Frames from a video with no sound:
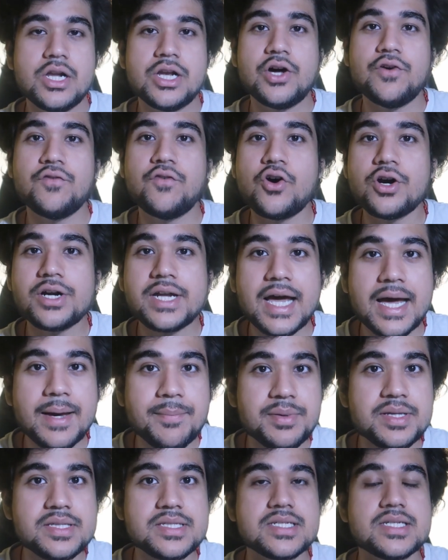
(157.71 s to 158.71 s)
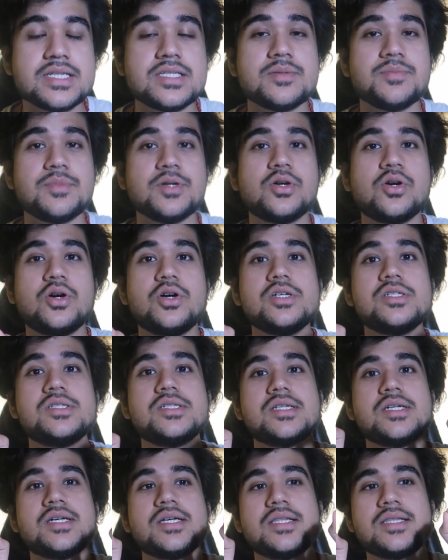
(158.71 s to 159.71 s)
Now what happens is,
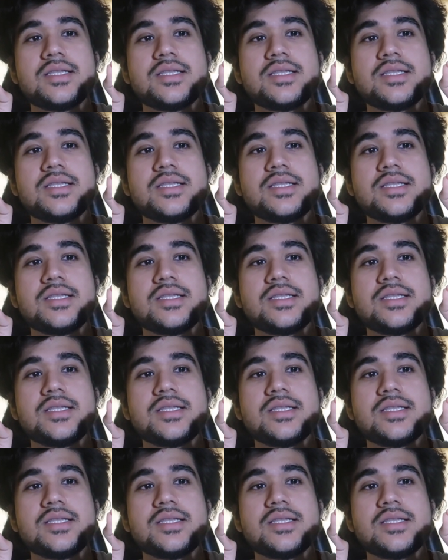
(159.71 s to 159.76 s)
because